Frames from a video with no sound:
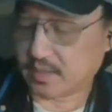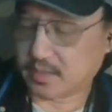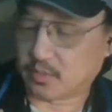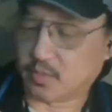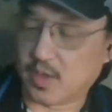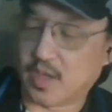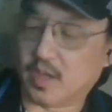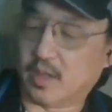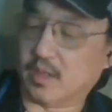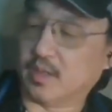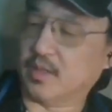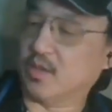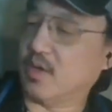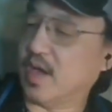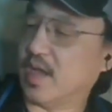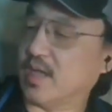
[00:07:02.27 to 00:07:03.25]
as well.
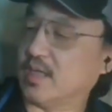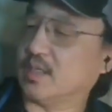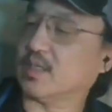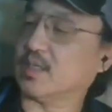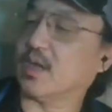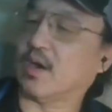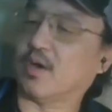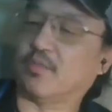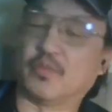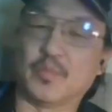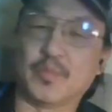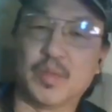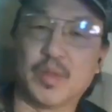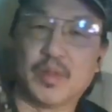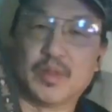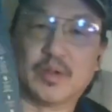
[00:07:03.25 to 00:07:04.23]
You guys are
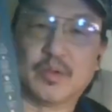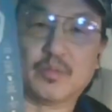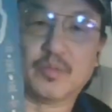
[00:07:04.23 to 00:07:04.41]
familiar